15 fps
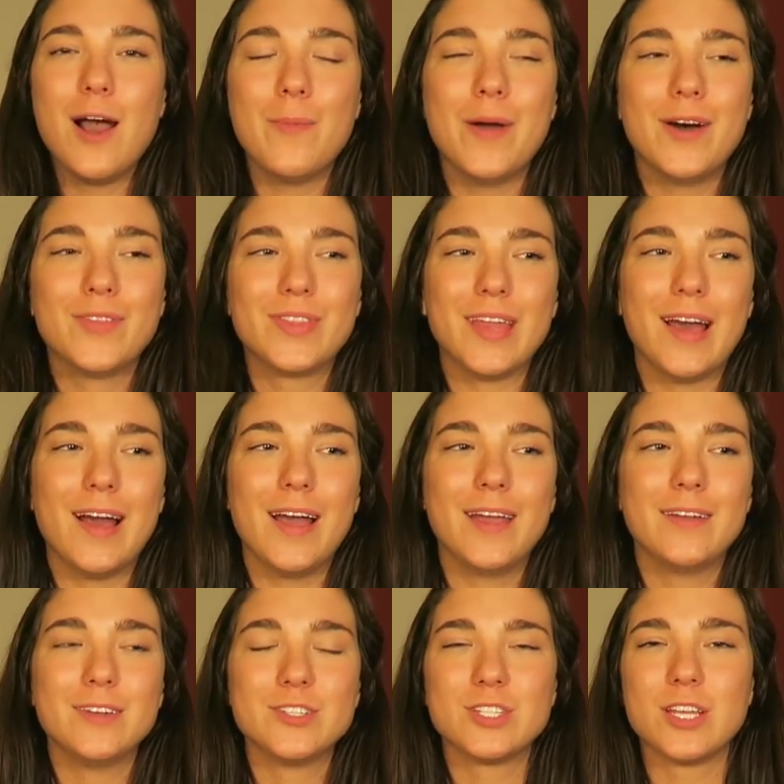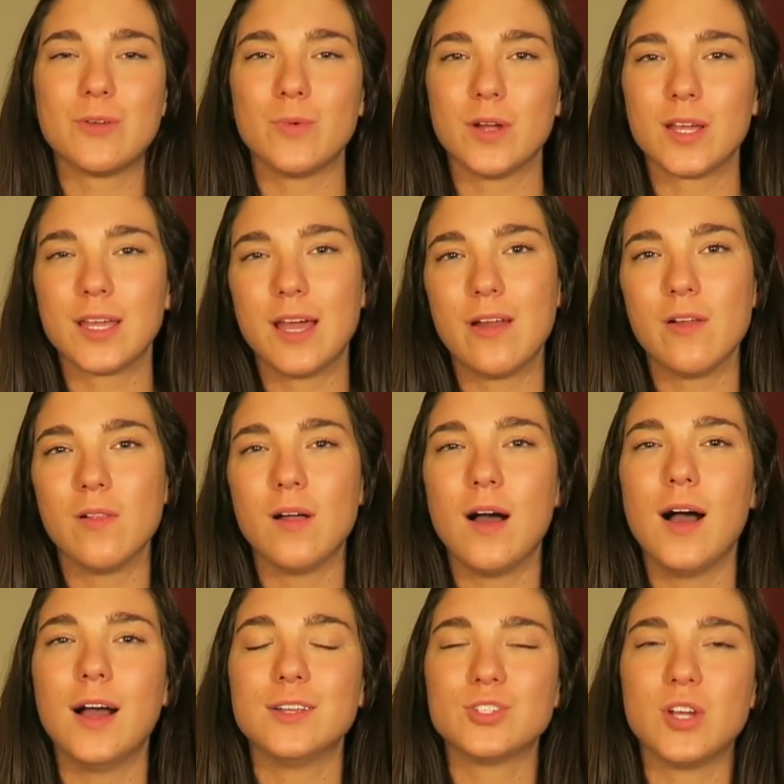about that and just like working out a lot,